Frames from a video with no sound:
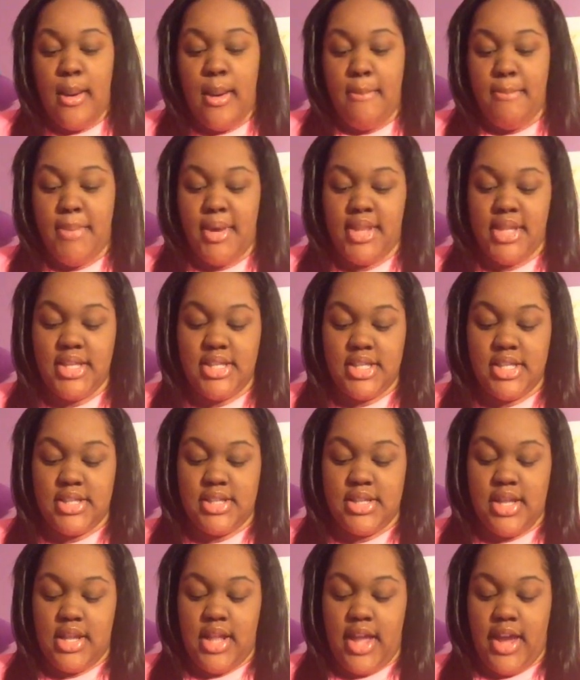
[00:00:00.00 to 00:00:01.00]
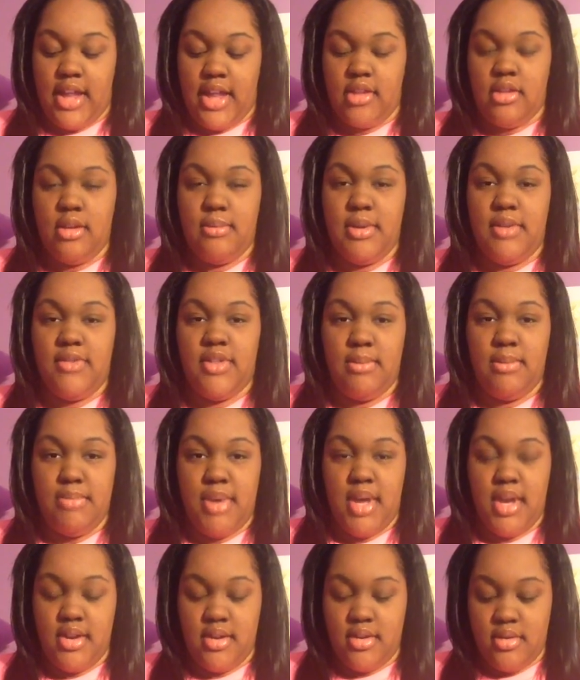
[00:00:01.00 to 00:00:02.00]
But this is uh, like a little bit of the
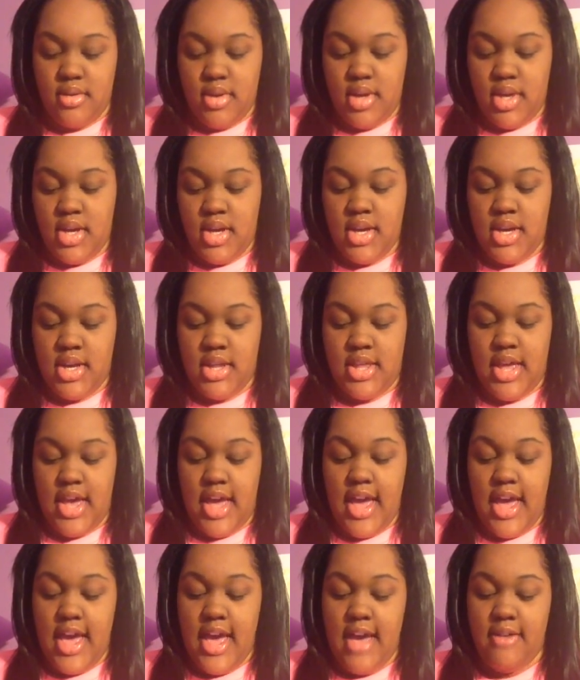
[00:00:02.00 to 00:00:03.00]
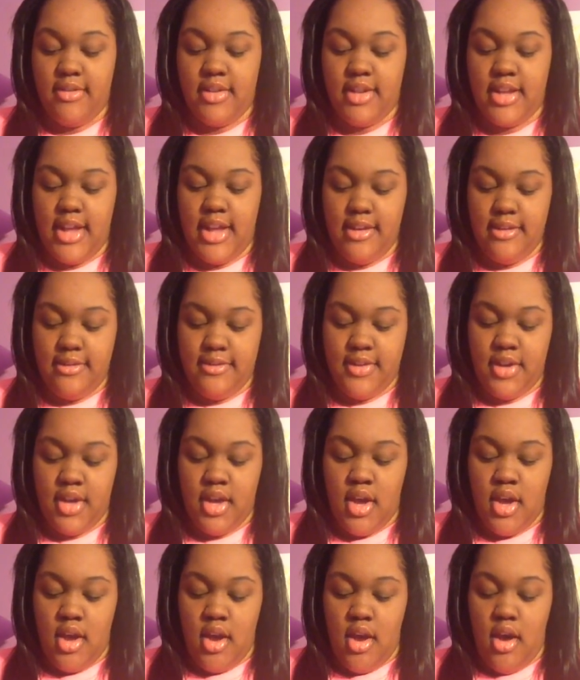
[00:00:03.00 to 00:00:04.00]
bundle that I have left
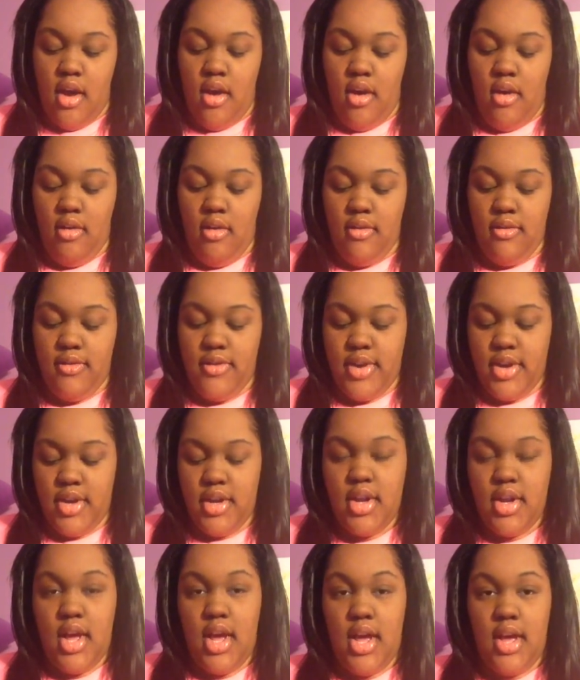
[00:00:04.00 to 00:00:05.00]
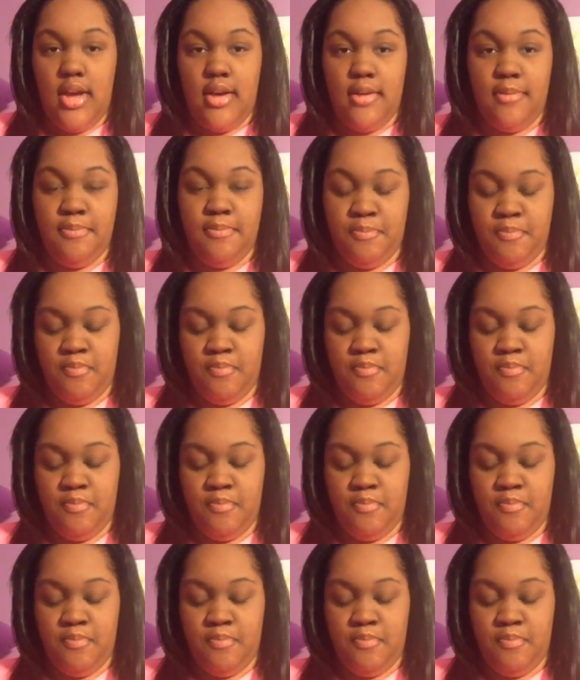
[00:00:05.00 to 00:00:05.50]
over um,